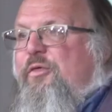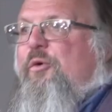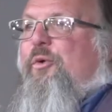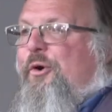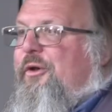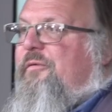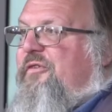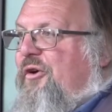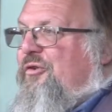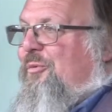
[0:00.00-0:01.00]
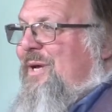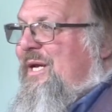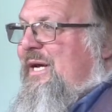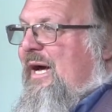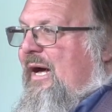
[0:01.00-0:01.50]
the world of social
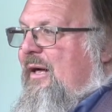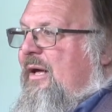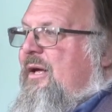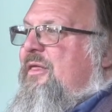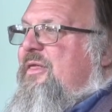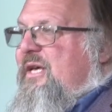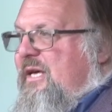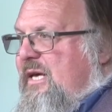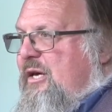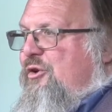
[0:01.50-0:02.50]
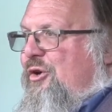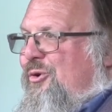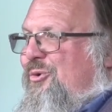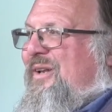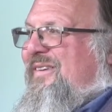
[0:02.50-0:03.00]
media, the
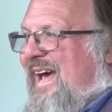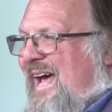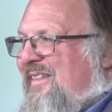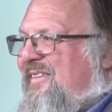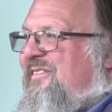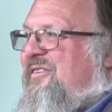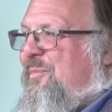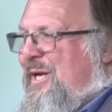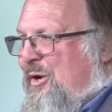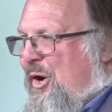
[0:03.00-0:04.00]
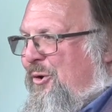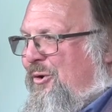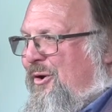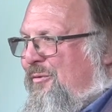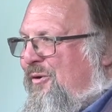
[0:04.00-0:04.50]
EU tends to be
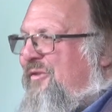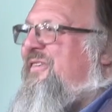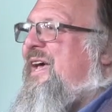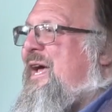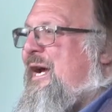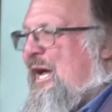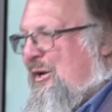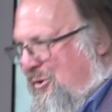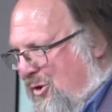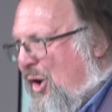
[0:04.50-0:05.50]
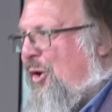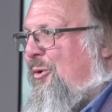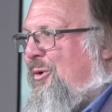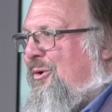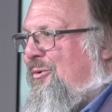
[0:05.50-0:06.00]
known for saying
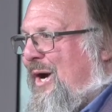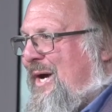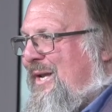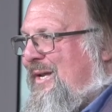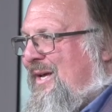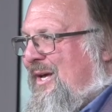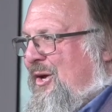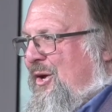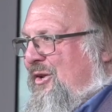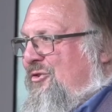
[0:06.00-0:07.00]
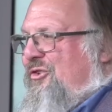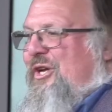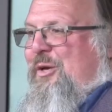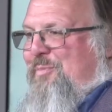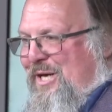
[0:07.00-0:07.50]
no, right?
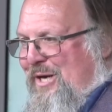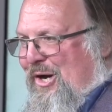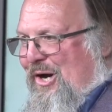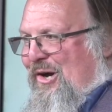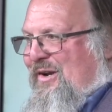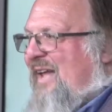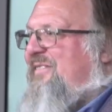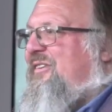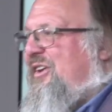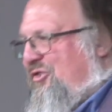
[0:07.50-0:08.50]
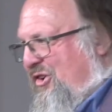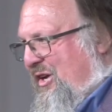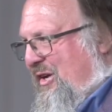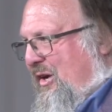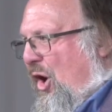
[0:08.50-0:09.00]
GDPR,
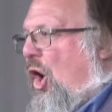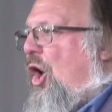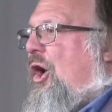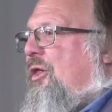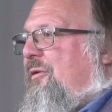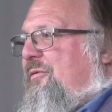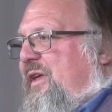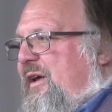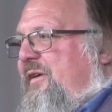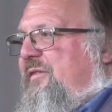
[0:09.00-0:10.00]
NetzDG, all of these